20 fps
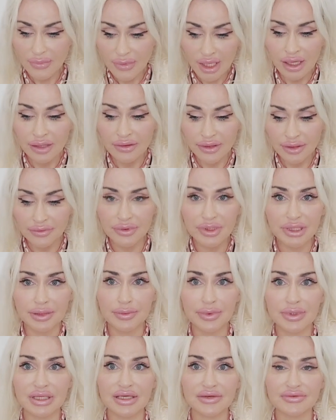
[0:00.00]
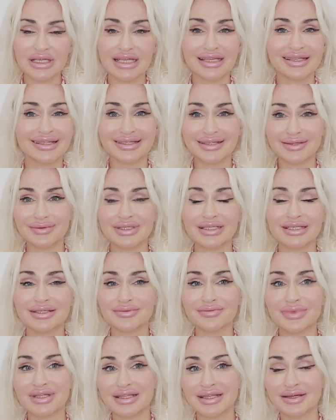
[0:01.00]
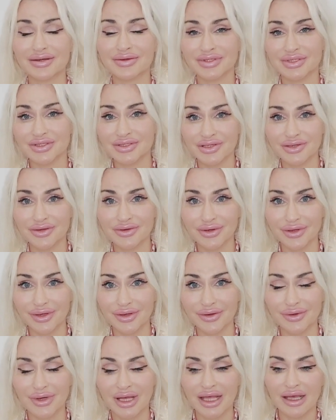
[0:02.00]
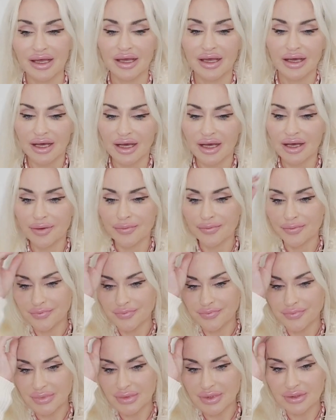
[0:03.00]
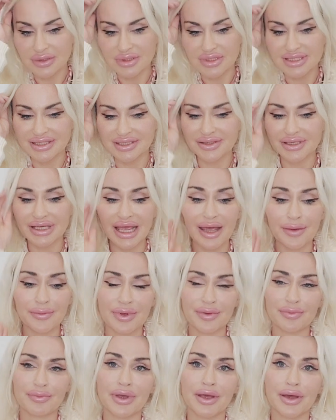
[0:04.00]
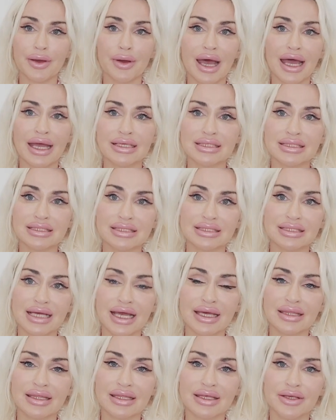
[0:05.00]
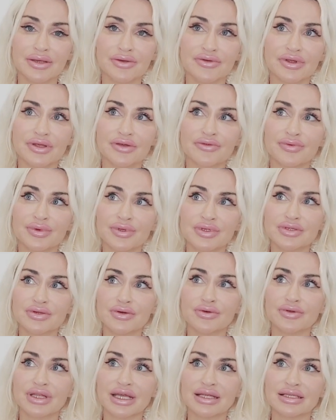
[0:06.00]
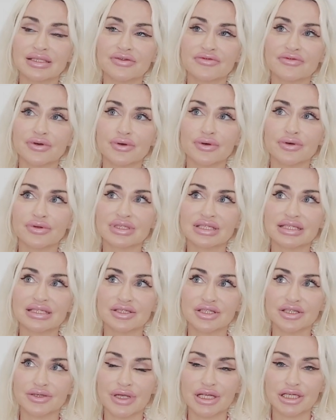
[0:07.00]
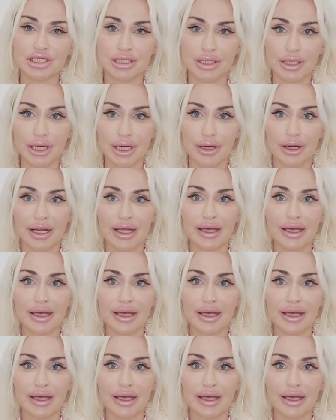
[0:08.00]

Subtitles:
They really believed it. Doesn't mean that it was true. So yeah, Bill, I think you've been sold a difficult situation here.